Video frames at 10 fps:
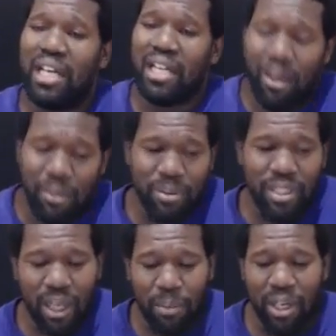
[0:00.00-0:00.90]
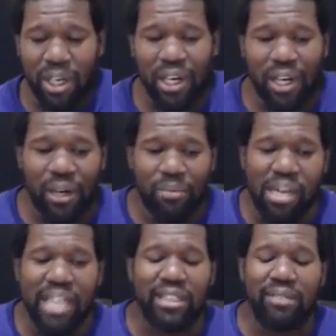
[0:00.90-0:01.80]
and I'm going to
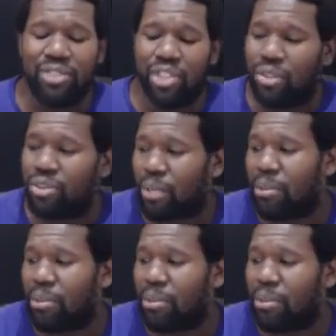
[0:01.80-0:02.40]
make them Jews.